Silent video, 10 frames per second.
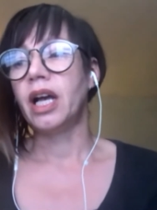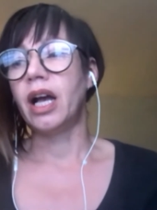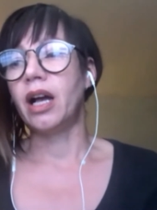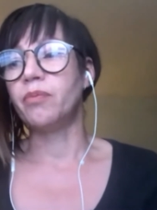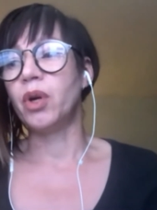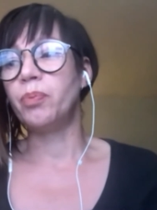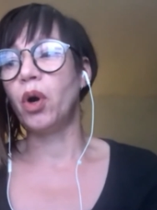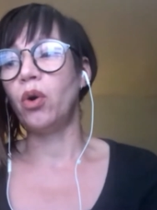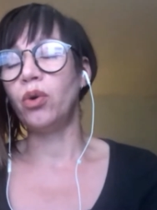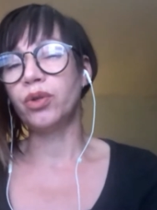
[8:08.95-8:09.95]
Mm-hmm. Um, but
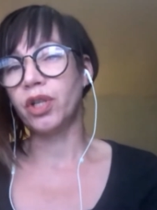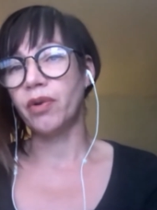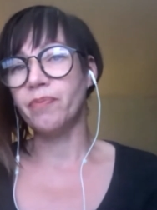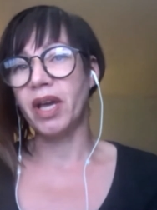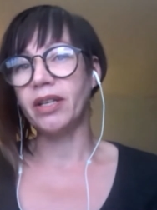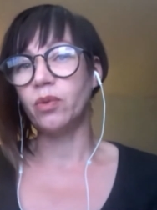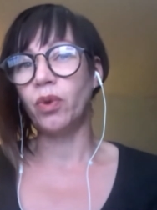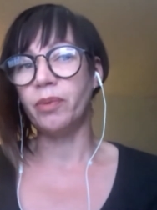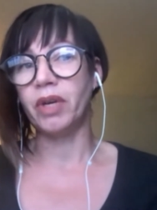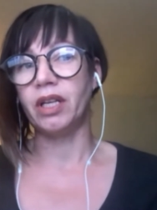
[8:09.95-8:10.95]
also, it makes
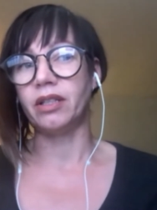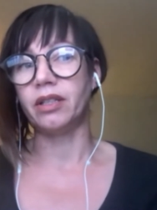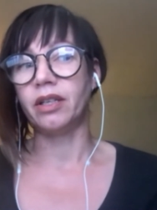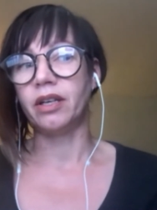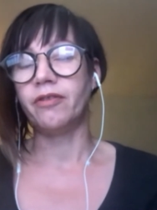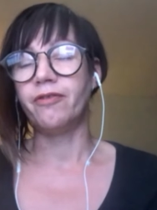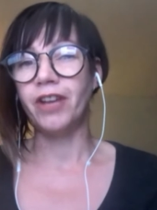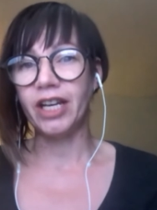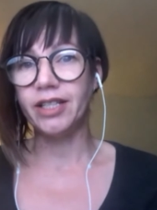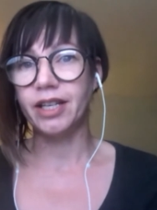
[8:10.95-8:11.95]
women
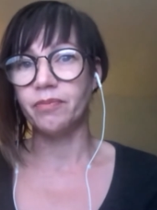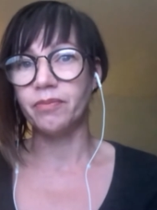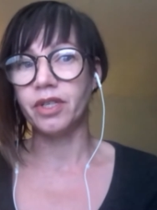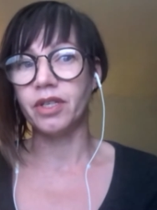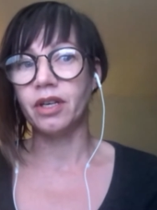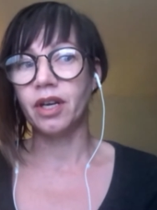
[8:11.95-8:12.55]
victims